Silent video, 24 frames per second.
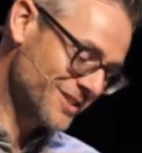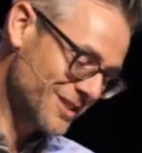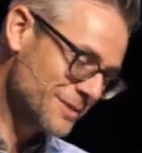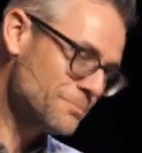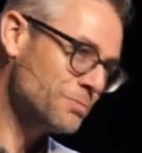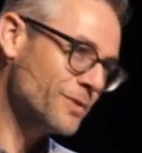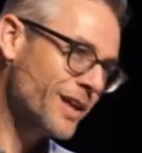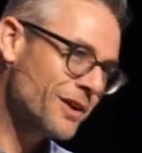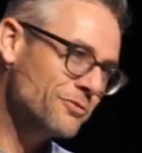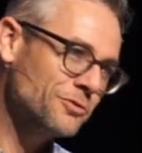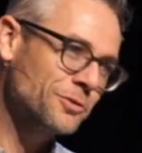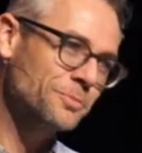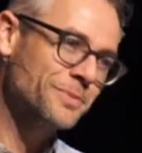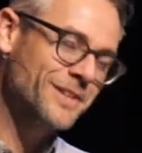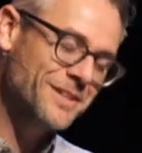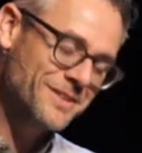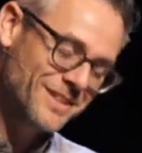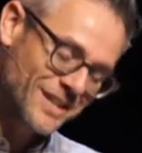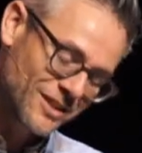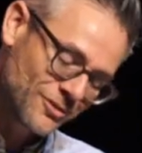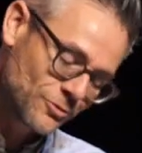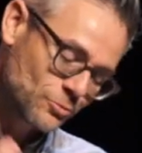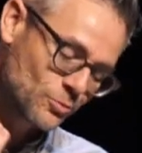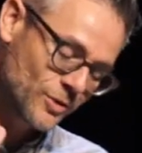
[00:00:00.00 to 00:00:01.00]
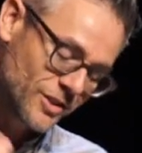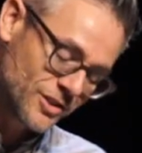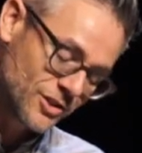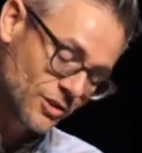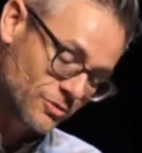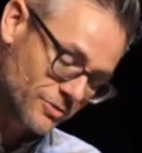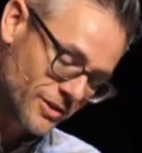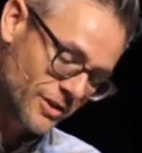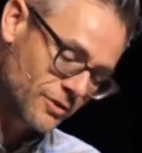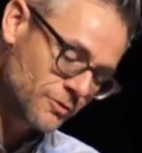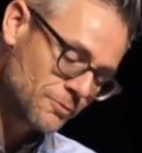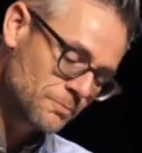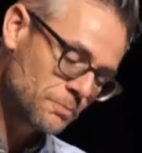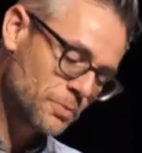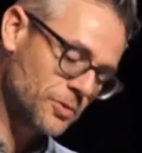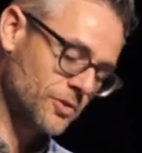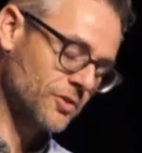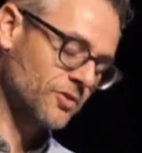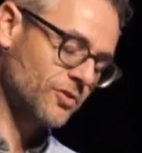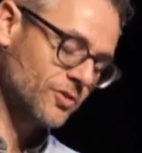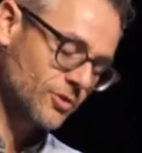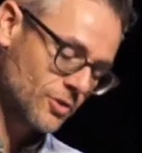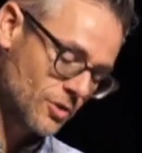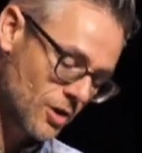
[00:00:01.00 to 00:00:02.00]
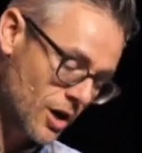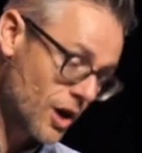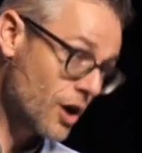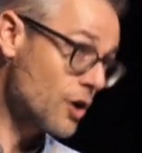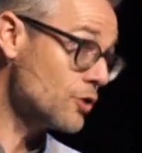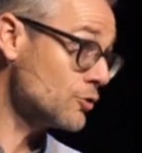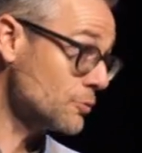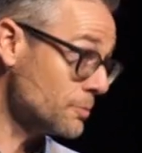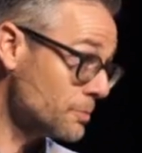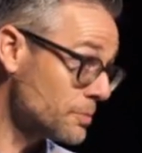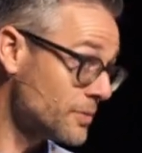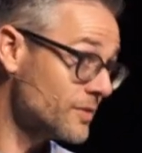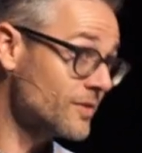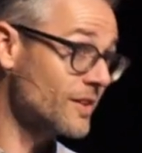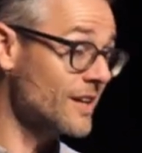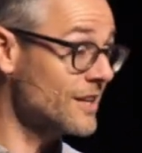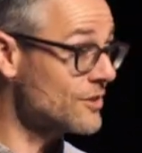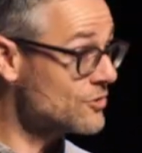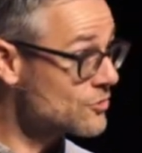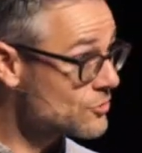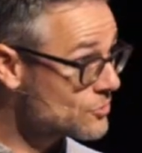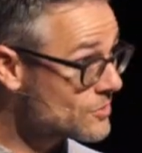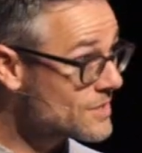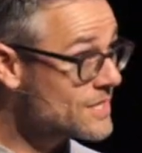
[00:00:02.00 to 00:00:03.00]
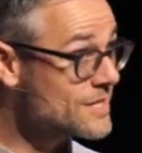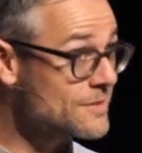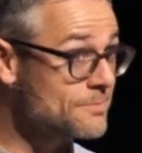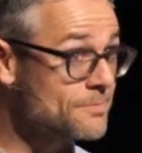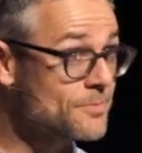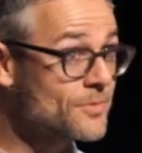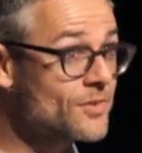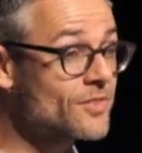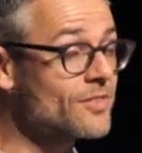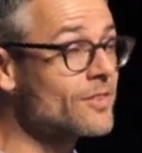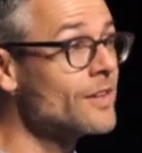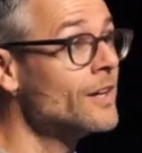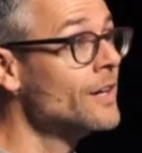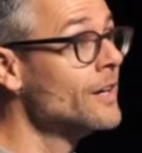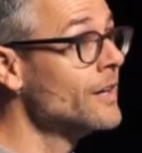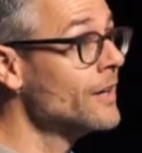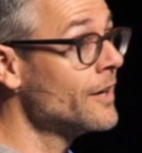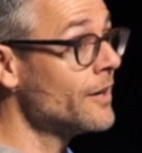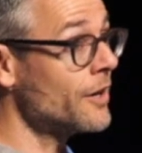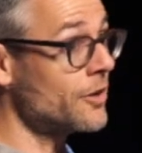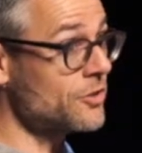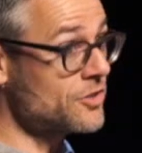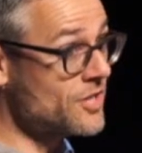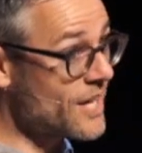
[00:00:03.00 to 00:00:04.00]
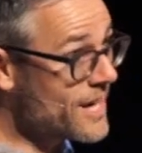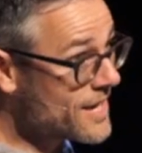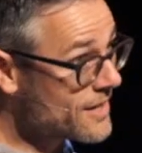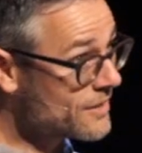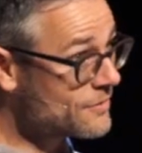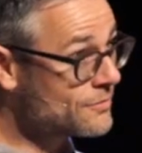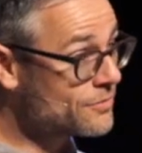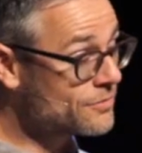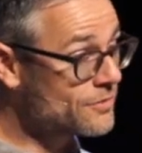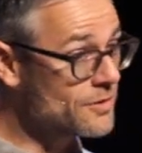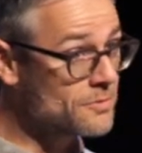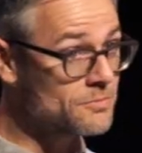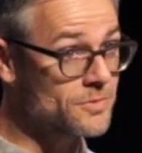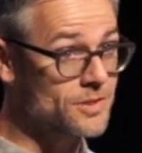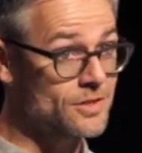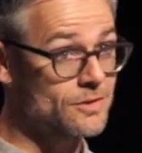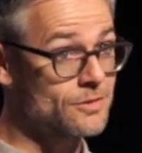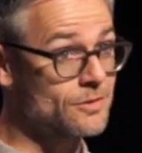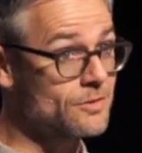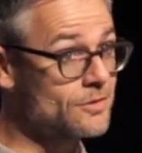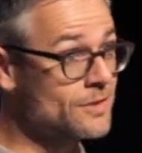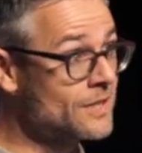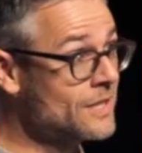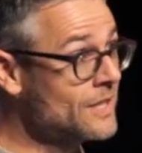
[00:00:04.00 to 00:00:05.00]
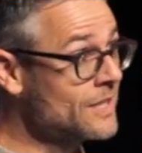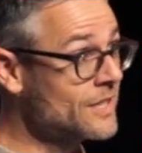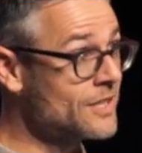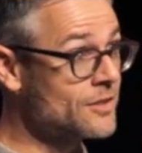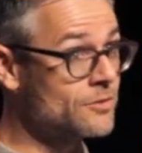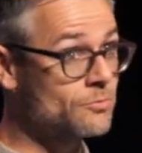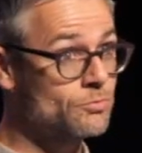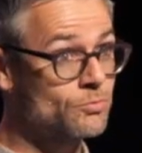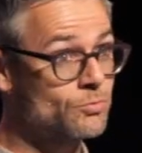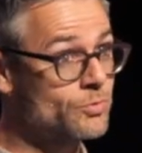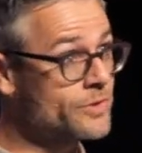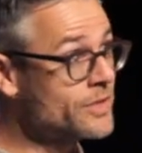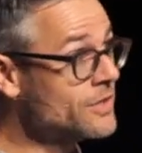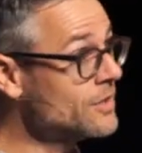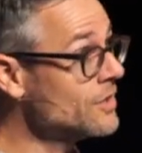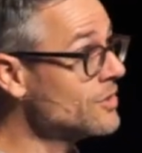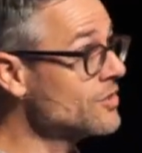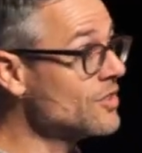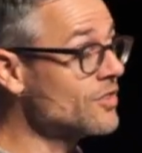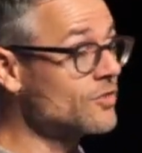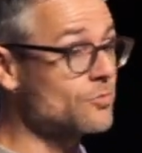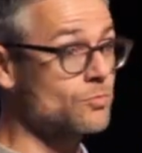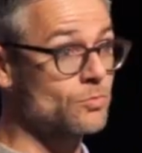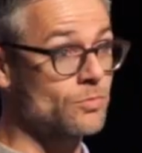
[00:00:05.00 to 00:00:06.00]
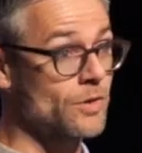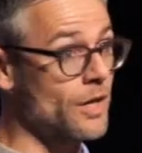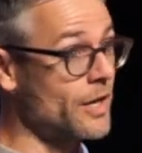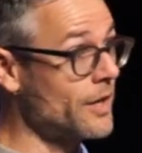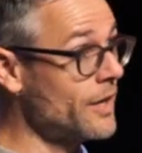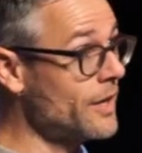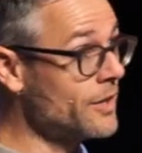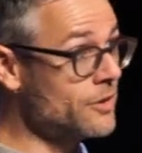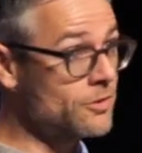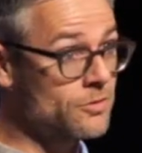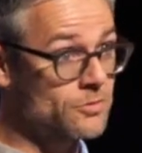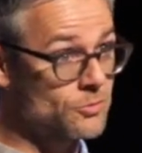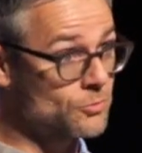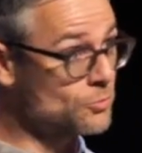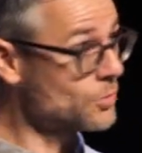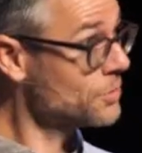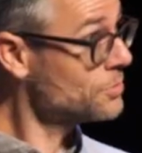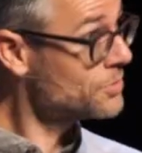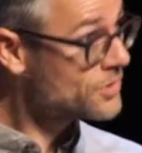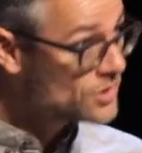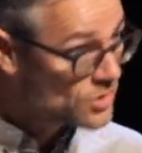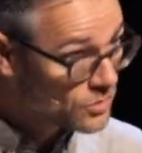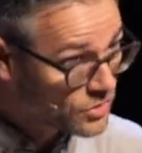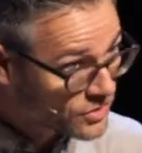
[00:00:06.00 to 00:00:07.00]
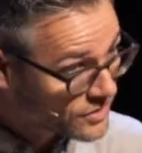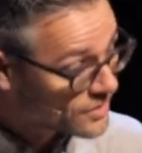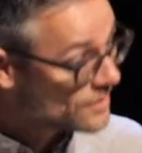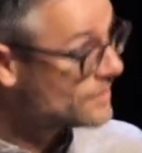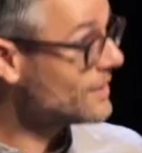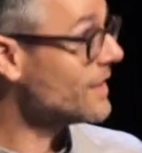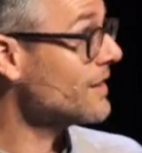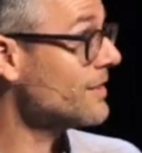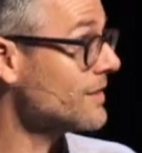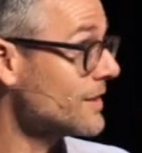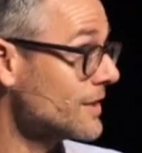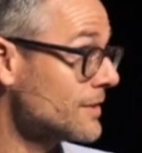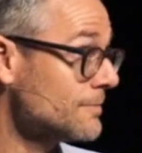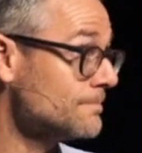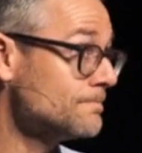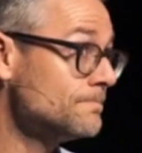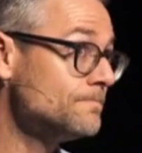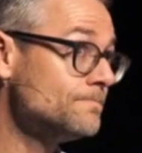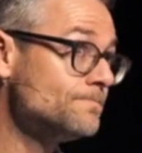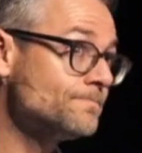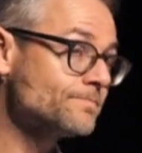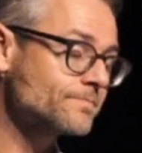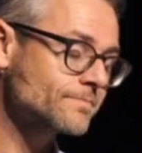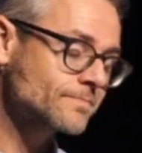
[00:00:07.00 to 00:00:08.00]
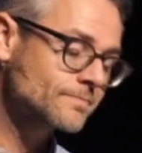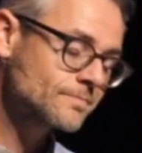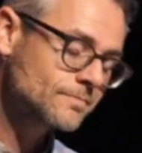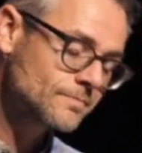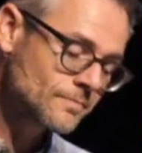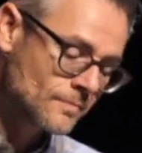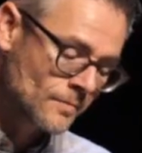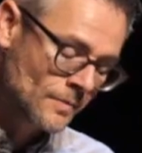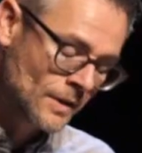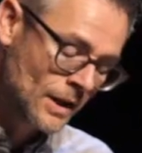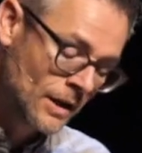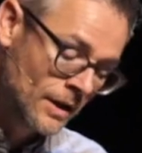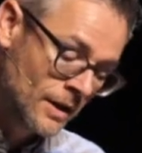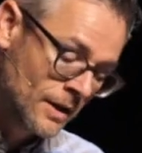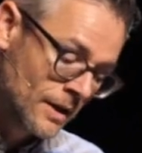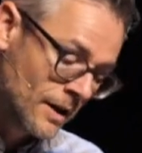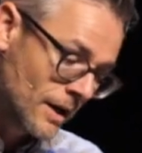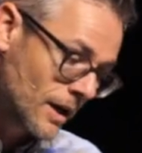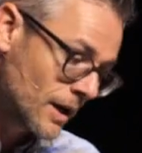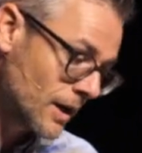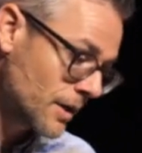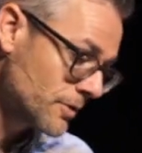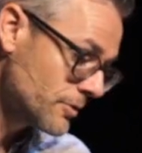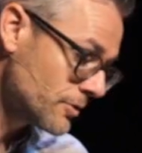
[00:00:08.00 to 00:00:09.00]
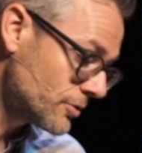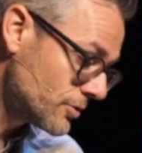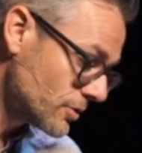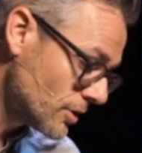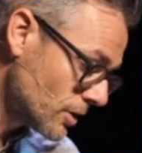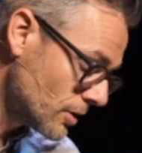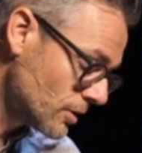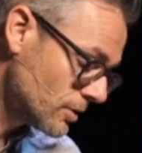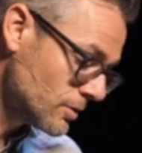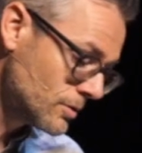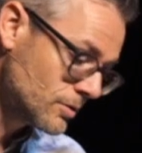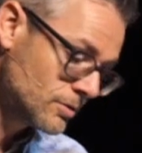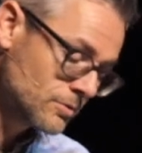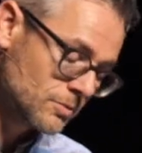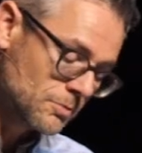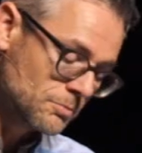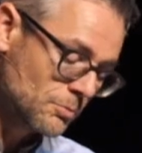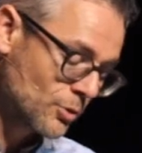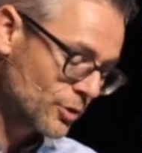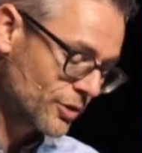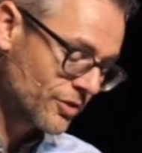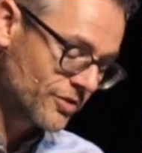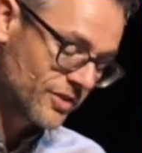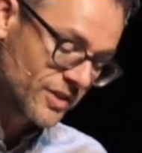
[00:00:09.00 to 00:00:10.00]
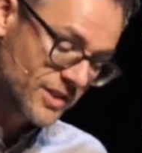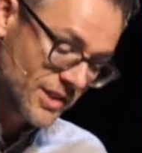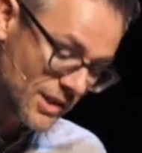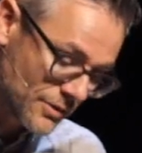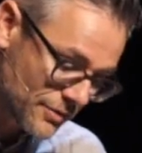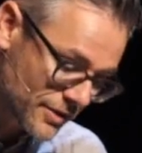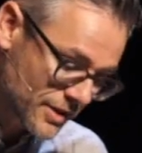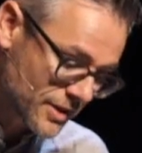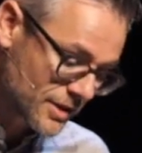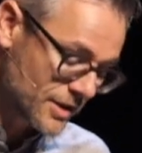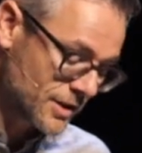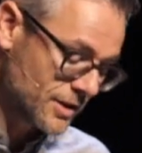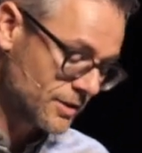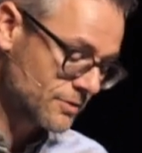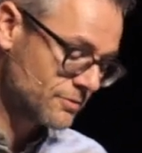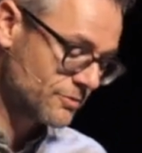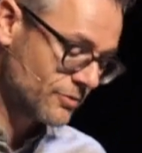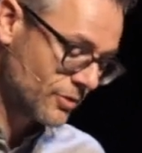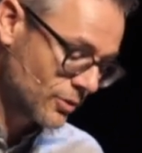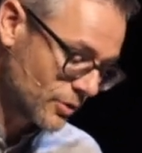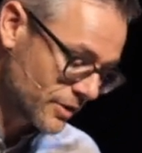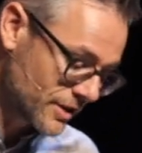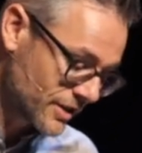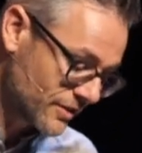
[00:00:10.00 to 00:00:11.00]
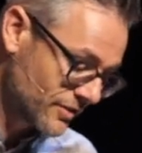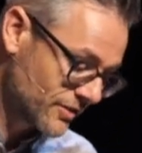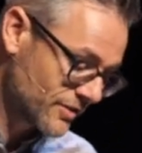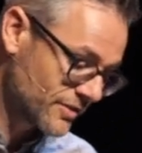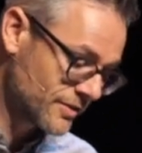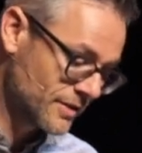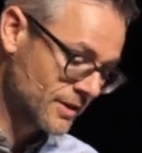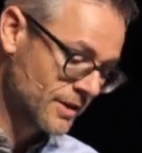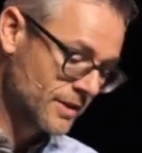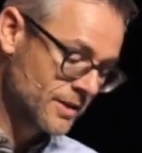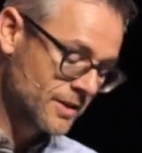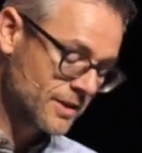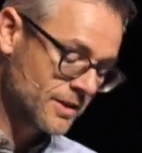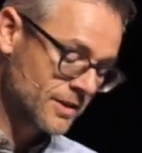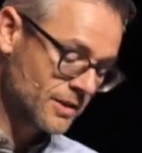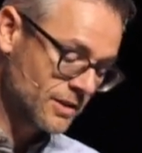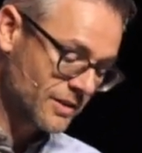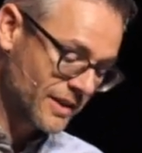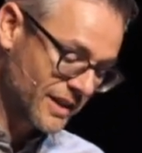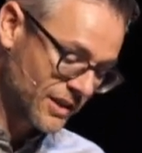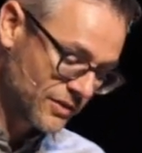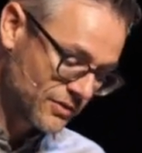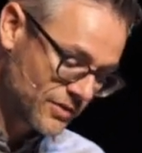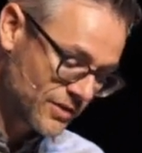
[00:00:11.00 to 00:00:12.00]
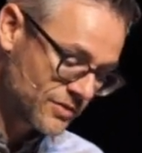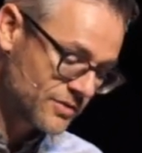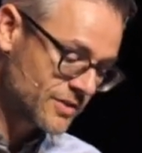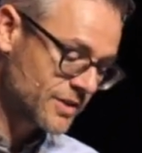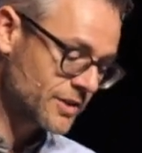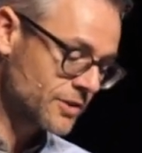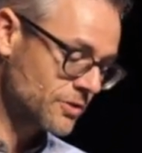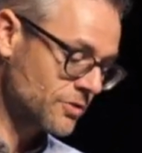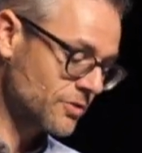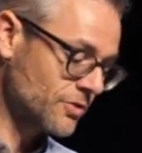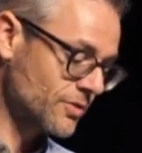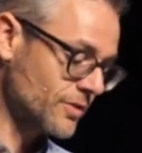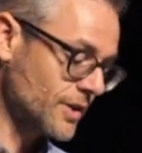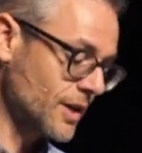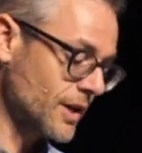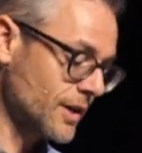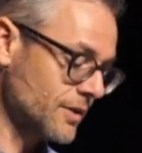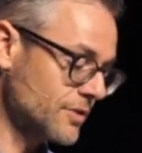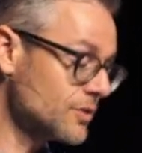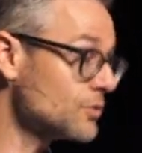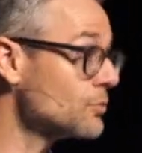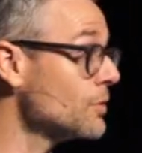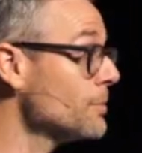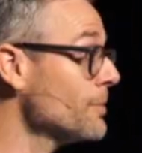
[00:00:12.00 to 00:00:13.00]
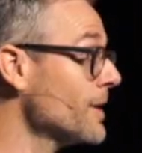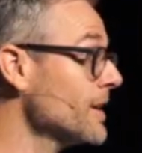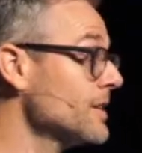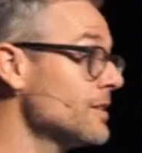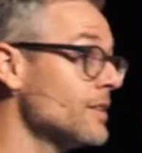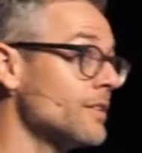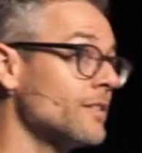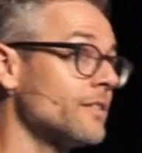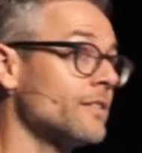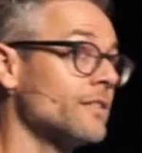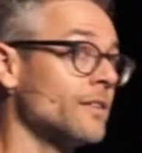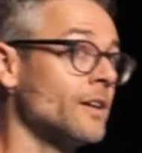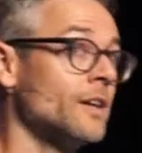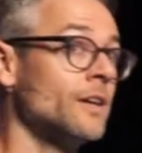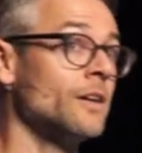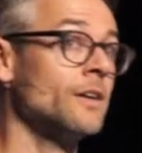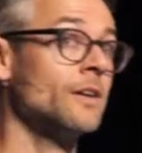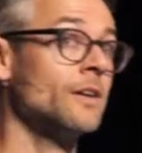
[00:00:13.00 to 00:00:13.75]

a deep level because when your own personal hopes and dreams are taken from you, we're reduced to nothing. There's no more significant voice in the last 50 years to remind us